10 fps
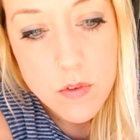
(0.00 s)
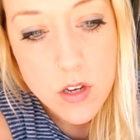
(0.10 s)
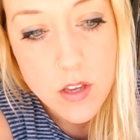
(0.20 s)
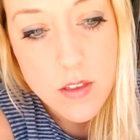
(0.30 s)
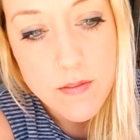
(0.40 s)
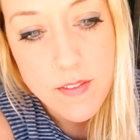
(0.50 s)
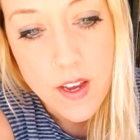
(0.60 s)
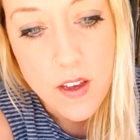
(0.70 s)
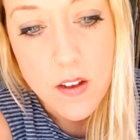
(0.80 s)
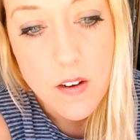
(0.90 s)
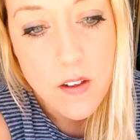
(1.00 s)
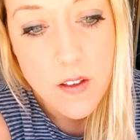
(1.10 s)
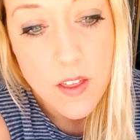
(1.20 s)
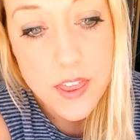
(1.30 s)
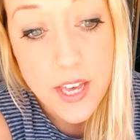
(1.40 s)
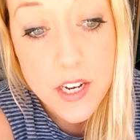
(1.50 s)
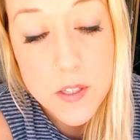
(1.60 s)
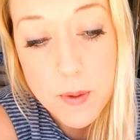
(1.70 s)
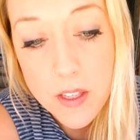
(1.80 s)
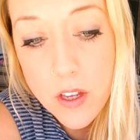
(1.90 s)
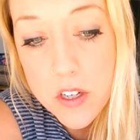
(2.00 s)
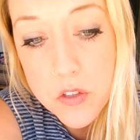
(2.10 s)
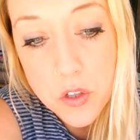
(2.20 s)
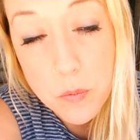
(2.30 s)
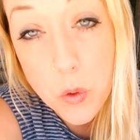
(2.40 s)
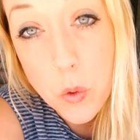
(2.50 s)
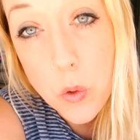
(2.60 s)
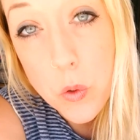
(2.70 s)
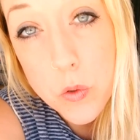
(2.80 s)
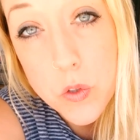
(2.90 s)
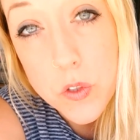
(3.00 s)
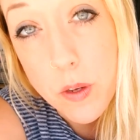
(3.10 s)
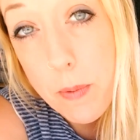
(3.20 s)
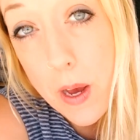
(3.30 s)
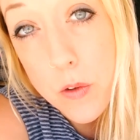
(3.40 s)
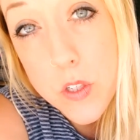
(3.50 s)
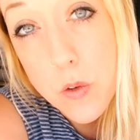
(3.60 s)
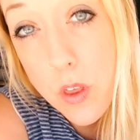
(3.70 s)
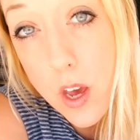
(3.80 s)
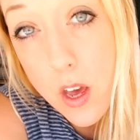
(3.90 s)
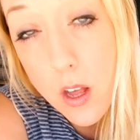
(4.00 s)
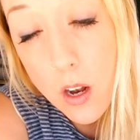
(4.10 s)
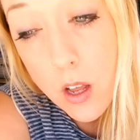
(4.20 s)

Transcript: in the van. That is my long-term goal, to somehow do that